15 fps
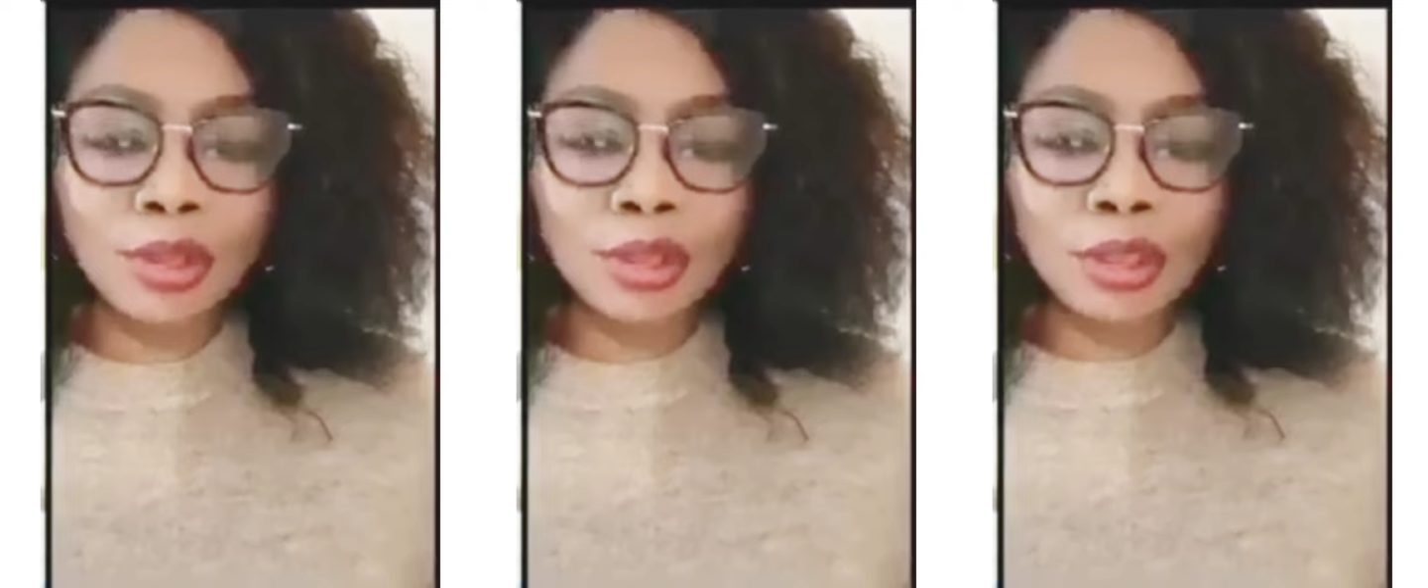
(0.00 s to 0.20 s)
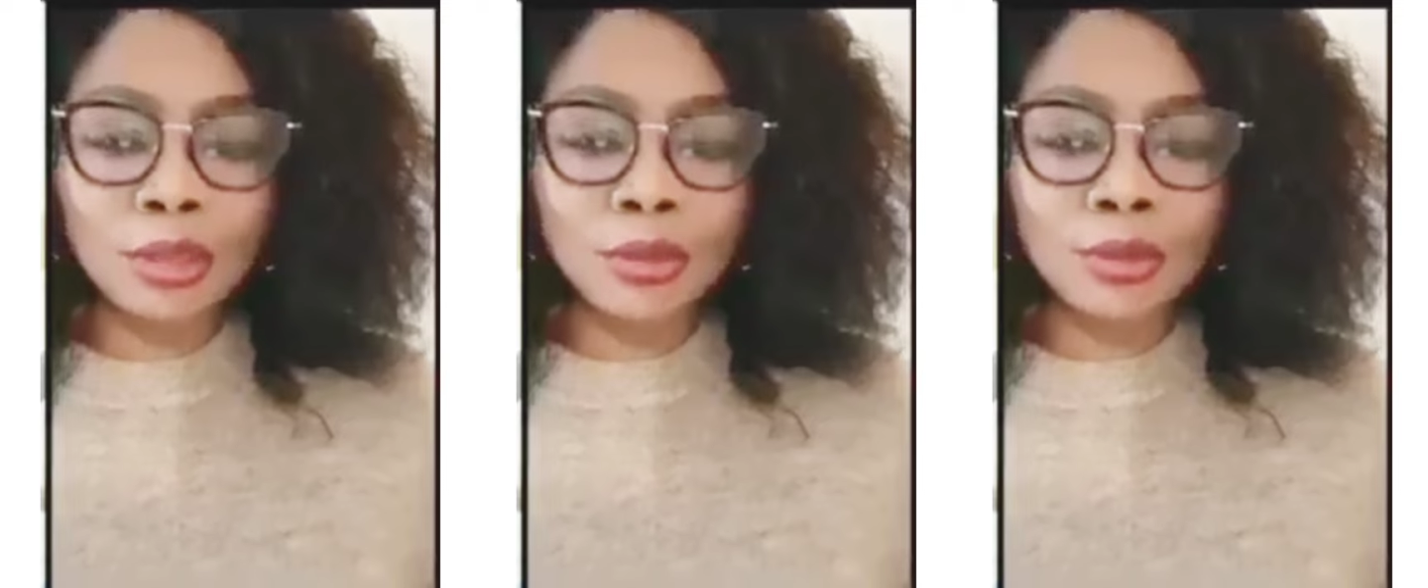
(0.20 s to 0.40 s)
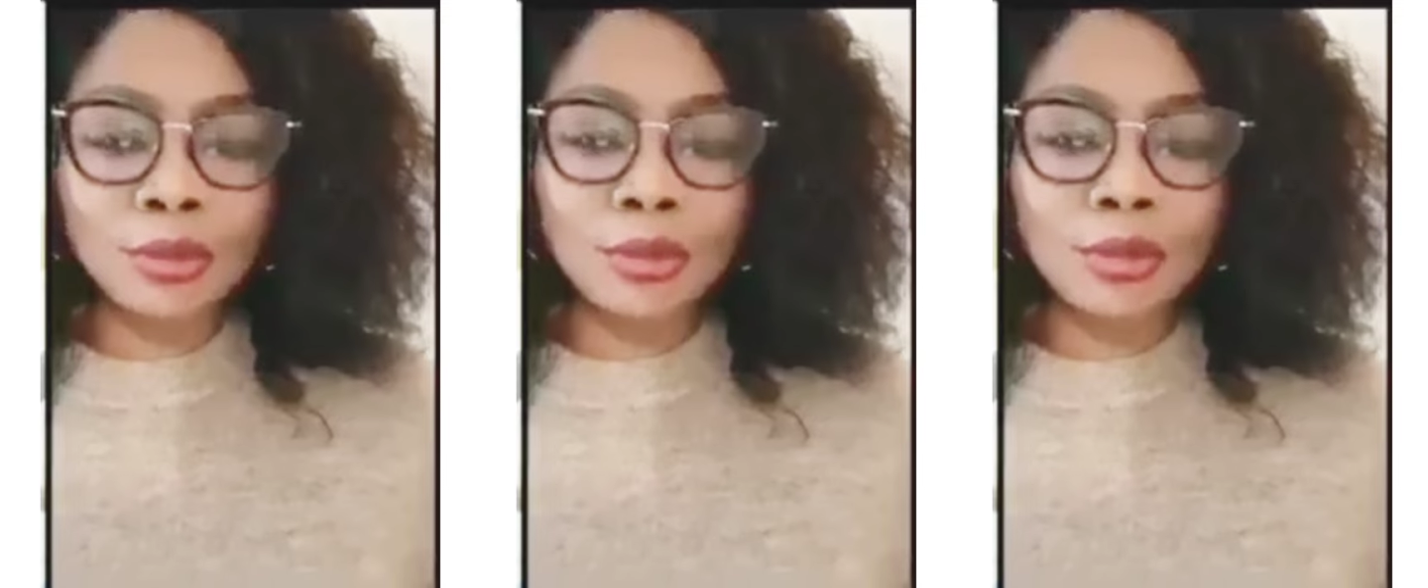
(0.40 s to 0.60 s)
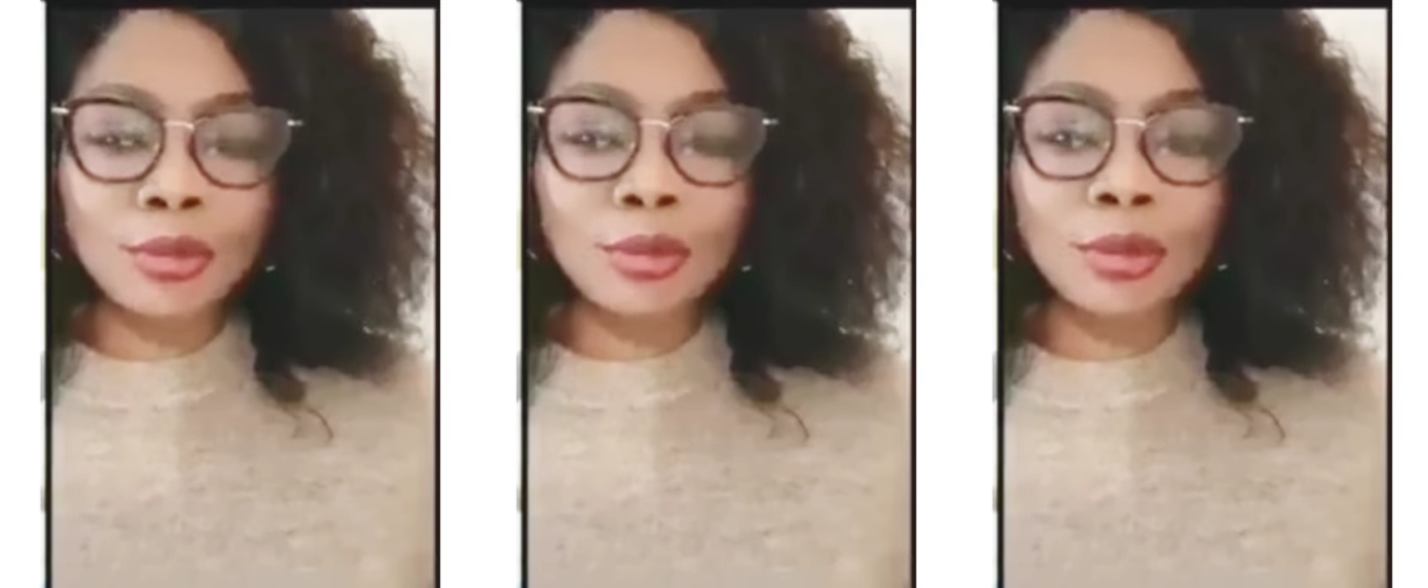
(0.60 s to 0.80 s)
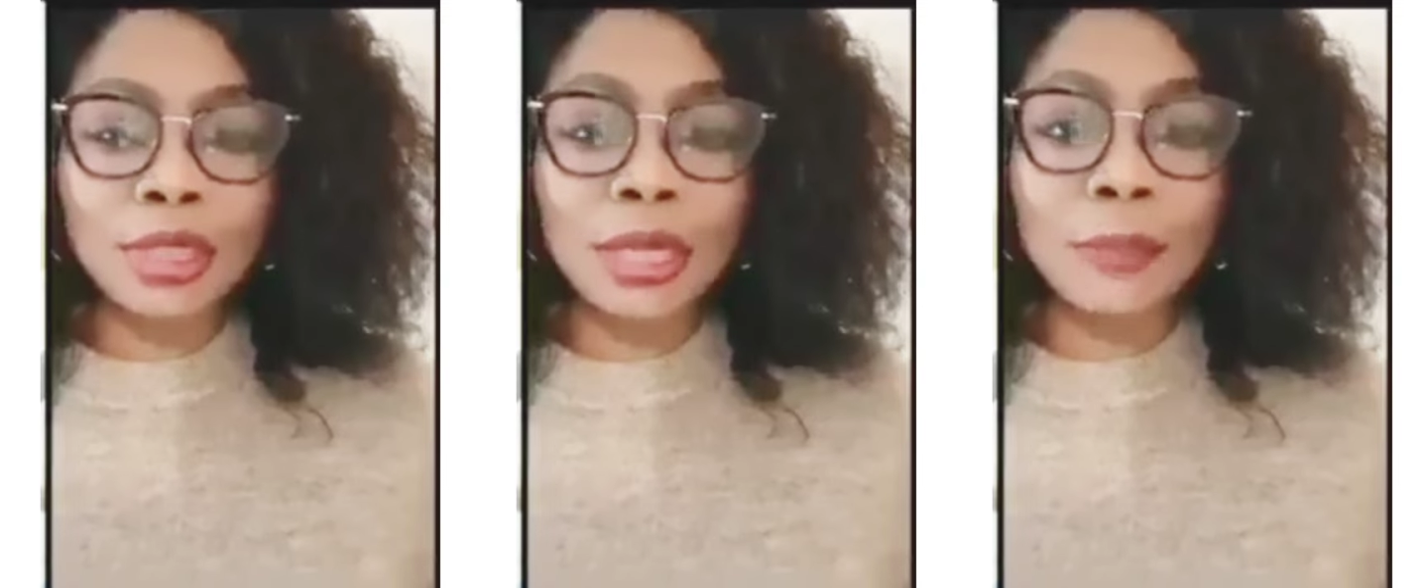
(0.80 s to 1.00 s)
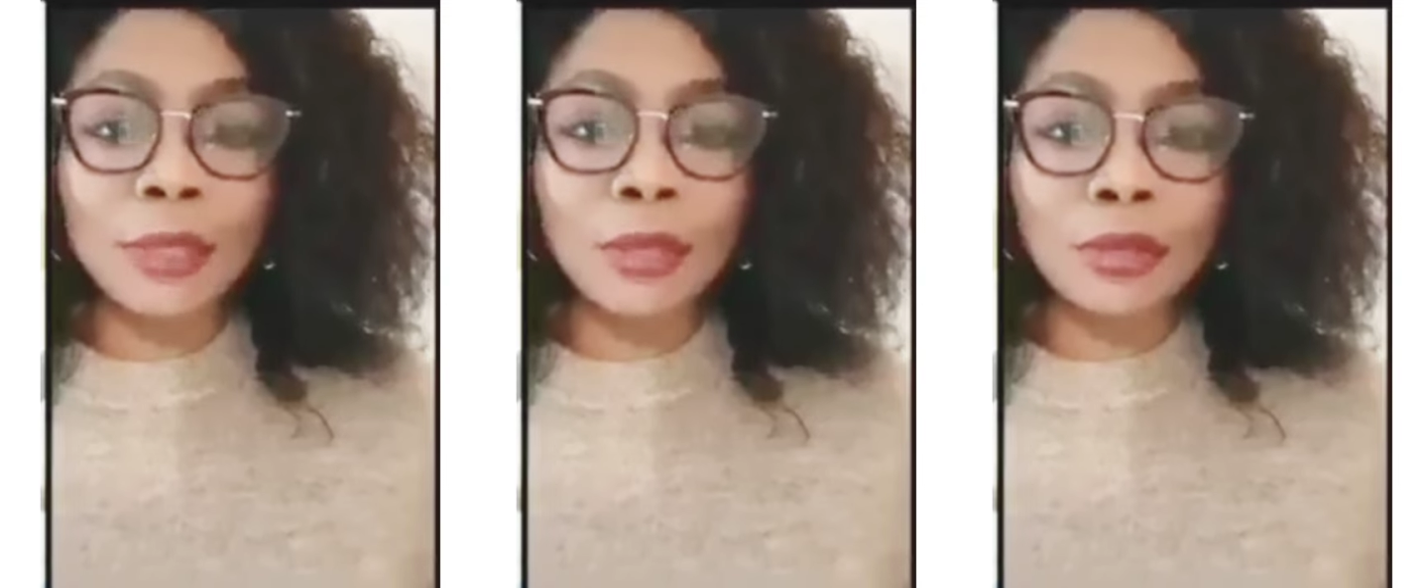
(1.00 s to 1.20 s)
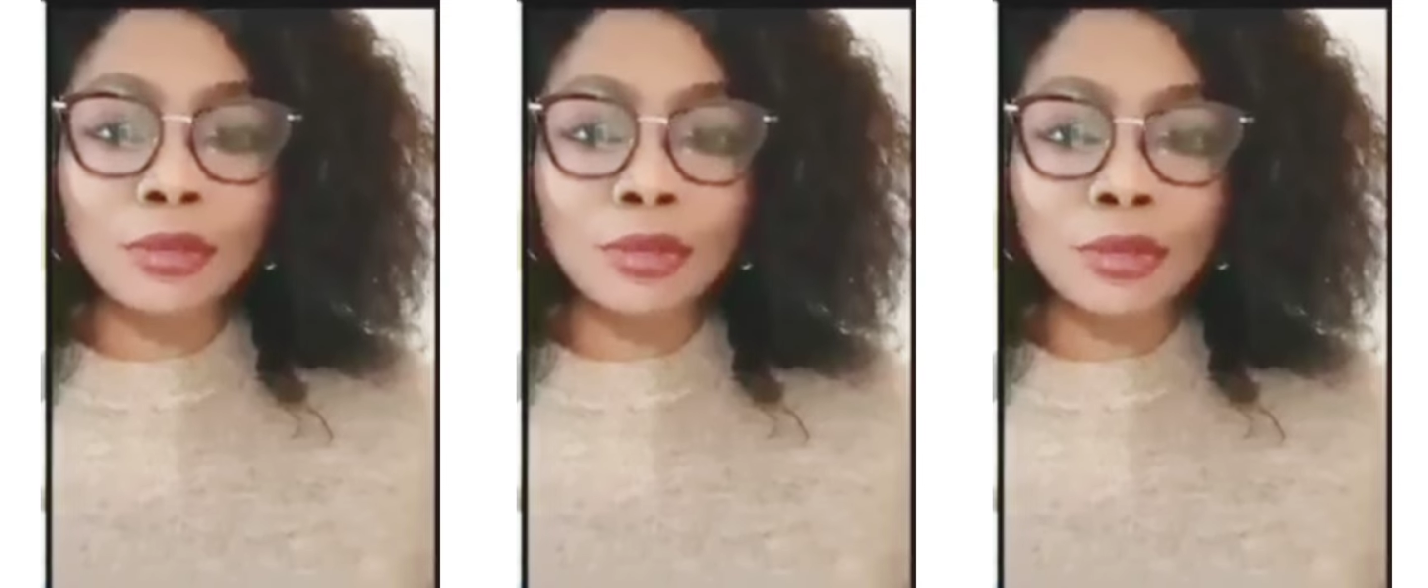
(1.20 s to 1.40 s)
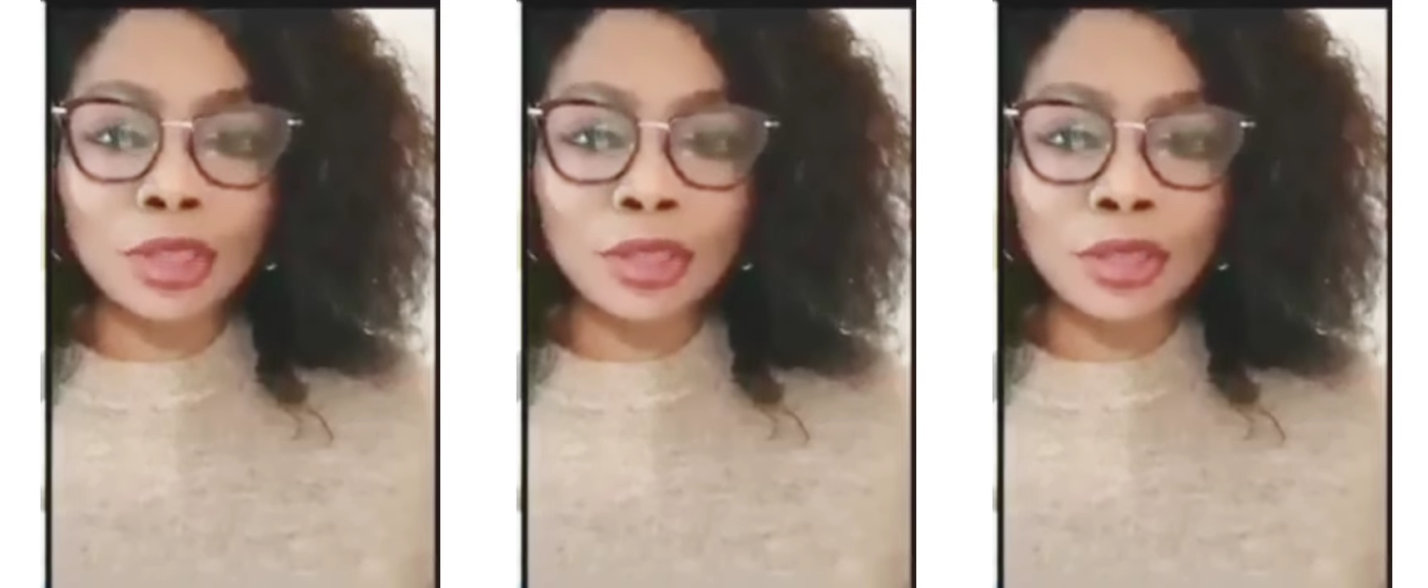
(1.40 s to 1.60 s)
the school that
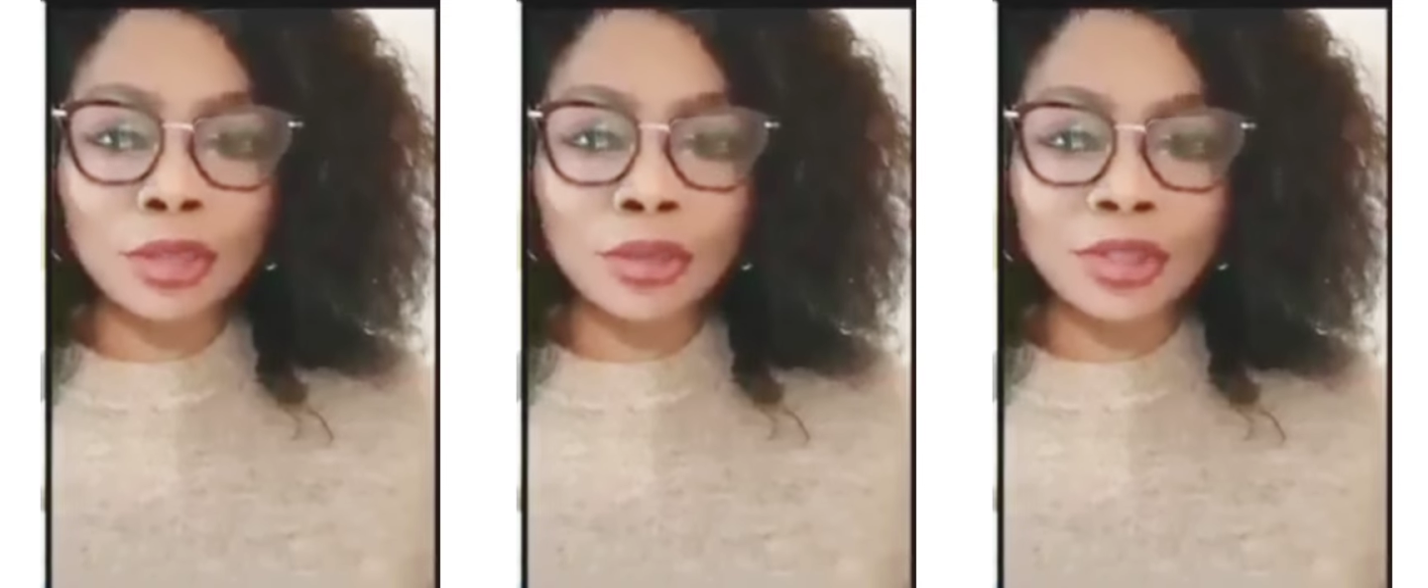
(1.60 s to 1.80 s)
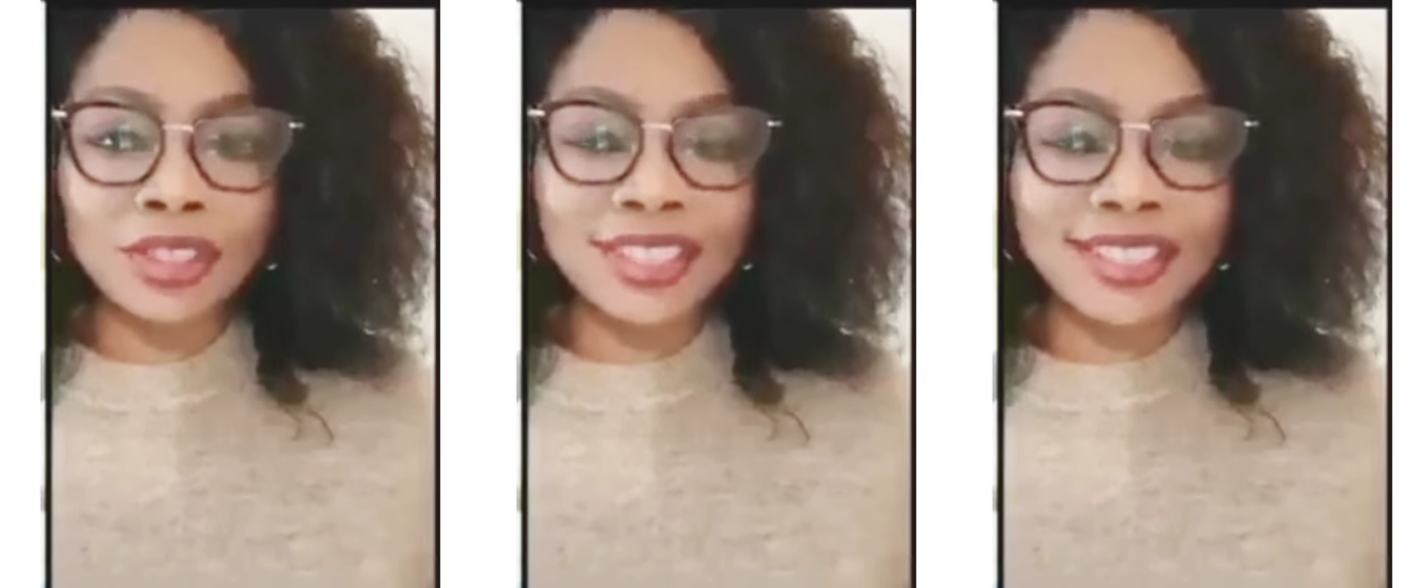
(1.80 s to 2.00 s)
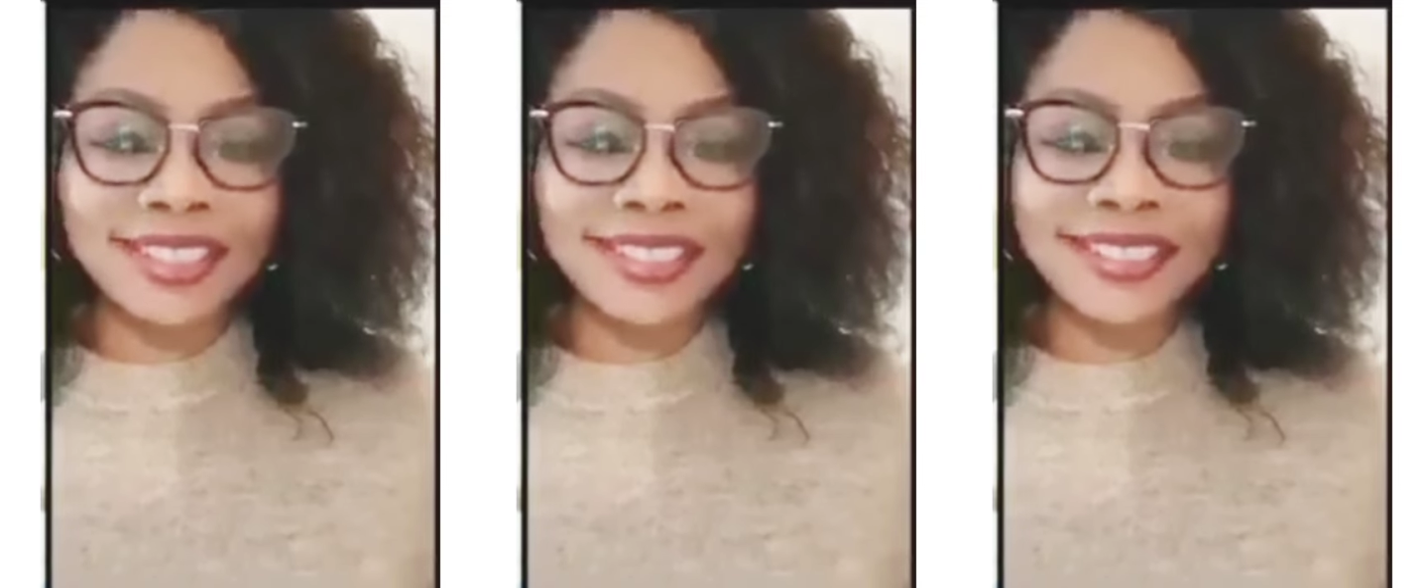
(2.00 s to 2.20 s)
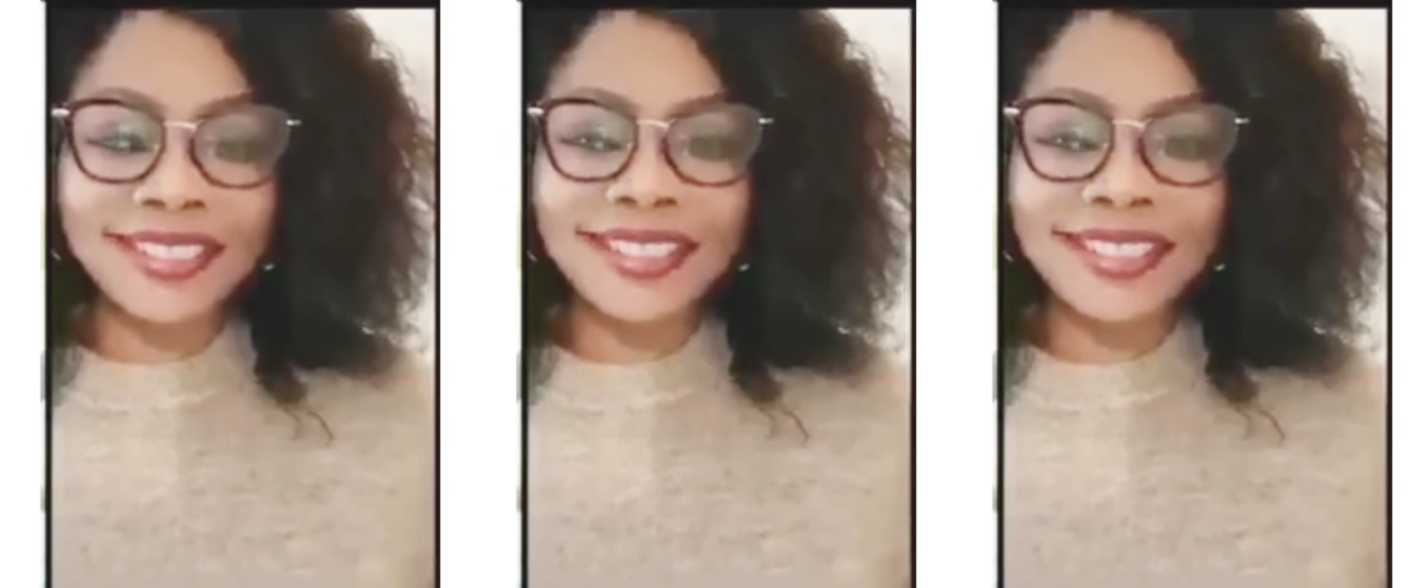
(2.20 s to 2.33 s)
belongs to the church.